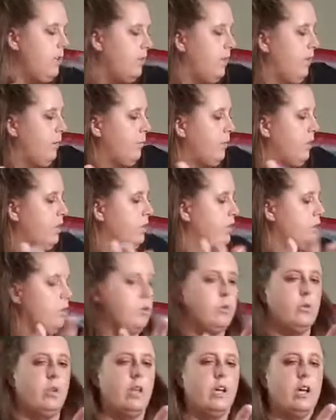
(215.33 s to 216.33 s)
I'm gonna
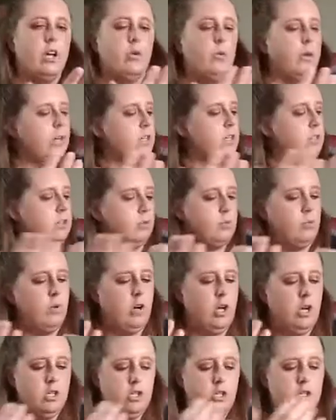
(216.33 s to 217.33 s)
do a quick
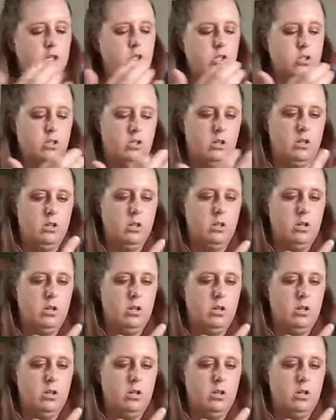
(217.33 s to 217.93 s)
swatch.